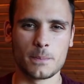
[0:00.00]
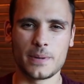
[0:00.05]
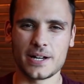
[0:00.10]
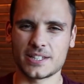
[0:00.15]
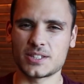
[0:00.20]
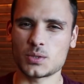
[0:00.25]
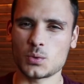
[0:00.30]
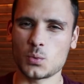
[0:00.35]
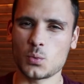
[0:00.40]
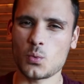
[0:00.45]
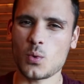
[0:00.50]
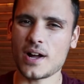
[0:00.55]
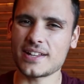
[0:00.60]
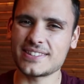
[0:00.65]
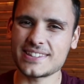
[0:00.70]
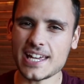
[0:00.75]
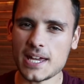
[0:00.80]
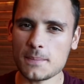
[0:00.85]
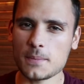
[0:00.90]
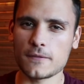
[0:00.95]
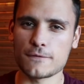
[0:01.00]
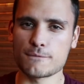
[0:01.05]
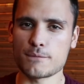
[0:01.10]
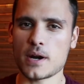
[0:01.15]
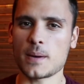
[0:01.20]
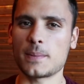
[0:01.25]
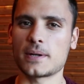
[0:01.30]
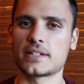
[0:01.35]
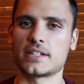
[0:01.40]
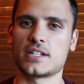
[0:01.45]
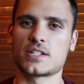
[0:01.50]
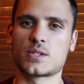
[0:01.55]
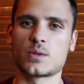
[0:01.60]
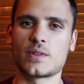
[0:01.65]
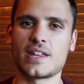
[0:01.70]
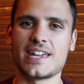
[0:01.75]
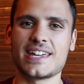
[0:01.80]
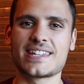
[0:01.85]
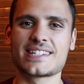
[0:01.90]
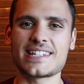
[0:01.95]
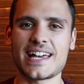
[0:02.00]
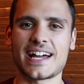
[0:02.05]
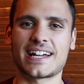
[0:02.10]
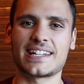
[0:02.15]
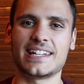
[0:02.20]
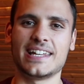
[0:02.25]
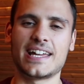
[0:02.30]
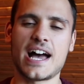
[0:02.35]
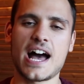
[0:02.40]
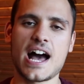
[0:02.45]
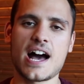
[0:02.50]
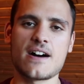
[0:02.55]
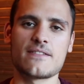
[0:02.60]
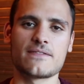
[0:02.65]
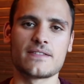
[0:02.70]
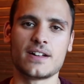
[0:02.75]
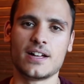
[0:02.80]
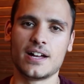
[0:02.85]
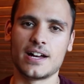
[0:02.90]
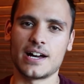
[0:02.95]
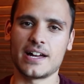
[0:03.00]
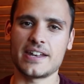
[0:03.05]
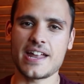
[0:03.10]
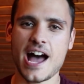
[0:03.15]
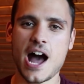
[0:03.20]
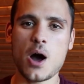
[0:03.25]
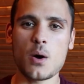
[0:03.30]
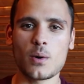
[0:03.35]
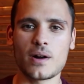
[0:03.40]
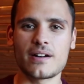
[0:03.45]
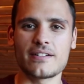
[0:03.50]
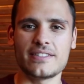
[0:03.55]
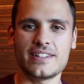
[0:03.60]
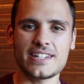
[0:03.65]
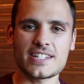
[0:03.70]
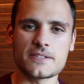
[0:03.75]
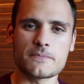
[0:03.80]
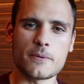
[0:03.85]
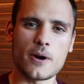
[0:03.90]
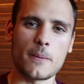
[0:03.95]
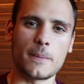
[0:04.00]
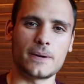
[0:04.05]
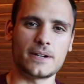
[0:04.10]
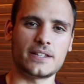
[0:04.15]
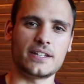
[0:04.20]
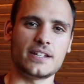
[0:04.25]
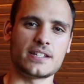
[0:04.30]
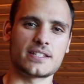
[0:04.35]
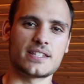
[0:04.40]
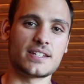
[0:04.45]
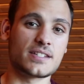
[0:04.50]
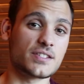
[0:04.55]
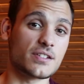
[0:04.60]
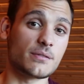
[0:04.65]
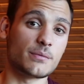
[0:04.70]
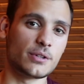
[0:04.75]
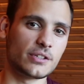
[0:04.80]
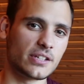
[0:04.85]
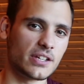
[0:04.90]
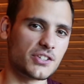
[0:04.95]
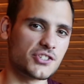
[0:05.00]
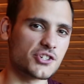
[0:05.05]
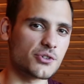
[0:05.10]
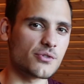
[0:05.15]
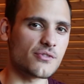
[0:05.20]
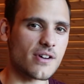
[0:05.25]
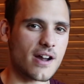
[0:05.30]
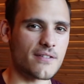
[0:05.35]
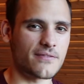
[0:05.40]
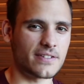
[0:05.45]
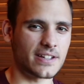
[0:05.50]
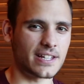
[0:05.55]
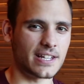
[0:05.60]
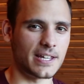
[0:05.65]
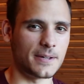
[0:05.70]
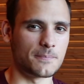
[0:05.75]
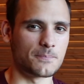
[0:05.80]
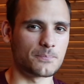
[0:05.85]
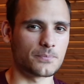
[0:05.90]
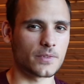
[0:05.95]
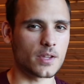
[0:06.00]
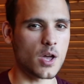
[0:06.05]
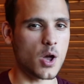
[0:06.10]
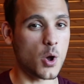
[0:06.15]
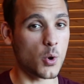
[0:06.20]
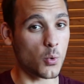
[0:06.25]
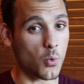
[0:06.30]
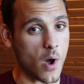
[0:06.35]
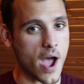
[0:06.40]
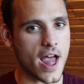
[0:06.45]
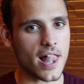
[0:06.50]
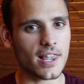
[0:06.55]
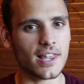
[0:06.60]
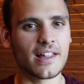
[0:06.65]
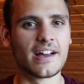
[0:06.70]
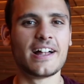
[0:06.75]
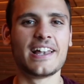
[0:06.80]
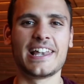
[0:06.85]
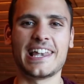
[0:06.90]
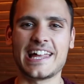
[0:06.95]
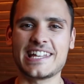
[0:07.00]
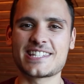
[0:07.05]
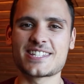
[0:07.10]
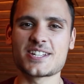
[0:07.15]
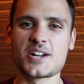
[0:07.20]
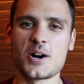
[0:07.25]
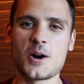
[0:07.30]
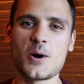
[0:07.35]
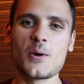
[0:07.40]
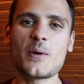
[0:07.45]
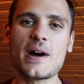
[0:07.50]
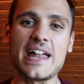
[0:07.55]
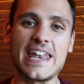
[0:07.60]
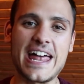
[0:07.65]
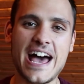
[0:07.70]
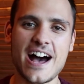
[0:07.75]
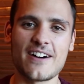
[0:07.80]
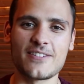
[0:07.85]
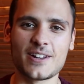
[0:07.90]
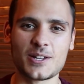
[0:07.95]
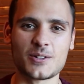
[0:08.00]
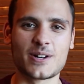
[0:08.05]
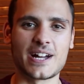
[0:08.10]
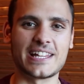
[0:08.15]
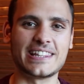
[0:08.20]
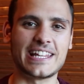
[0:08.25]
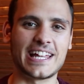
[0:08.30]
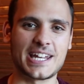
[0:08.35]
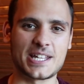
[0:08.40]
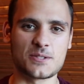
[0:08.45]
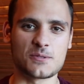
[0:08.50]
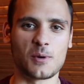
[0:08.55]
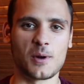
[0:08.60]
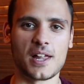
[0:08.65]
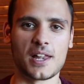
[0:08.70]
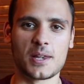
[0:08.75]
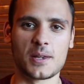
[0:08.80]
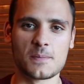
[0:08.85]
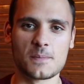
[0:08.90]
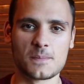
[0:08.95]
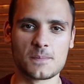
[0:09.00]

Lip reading: But what type of properties do they exactly have, and how are these properties distributed geographically? Well, let's go and have a look at that as well.